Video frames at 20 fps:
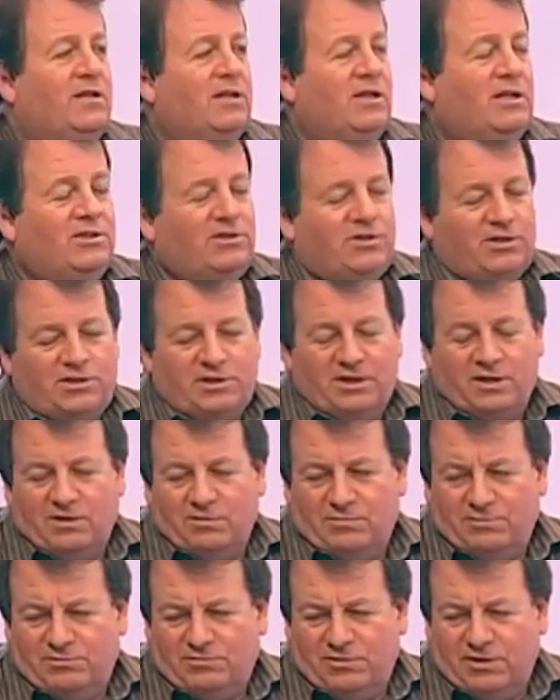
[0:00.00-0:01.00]
interesting, I
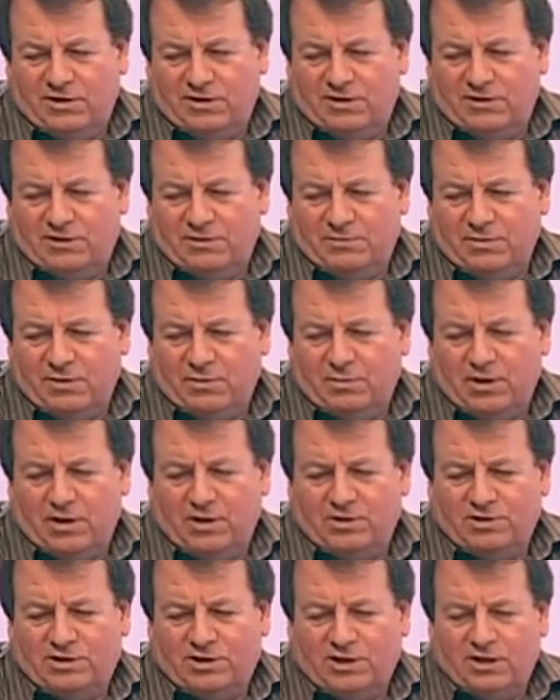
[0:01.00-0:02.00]
was reading something
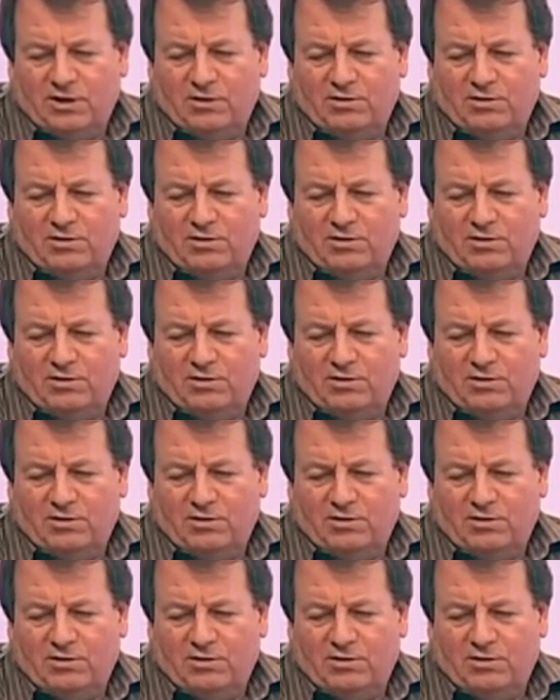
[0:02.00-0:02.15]
about